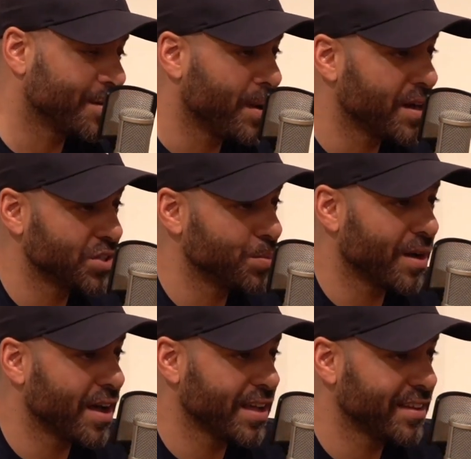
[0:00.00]
of pass you
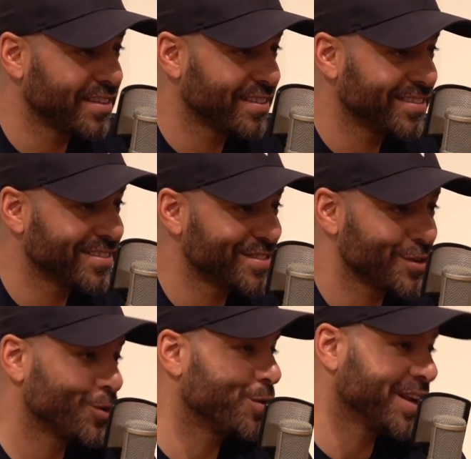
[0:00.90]
by
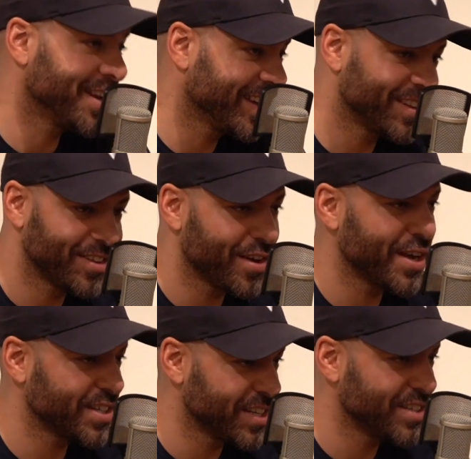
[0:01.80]
too quickly and you don't
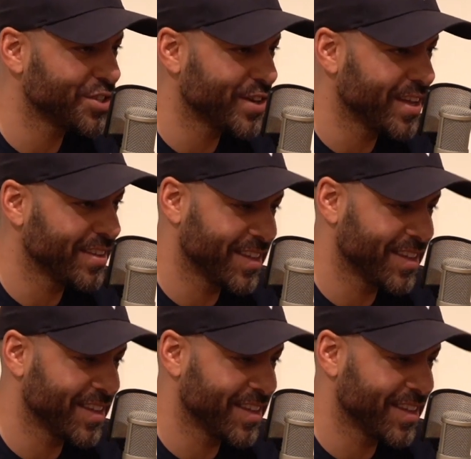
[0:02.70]
actually enjoy it.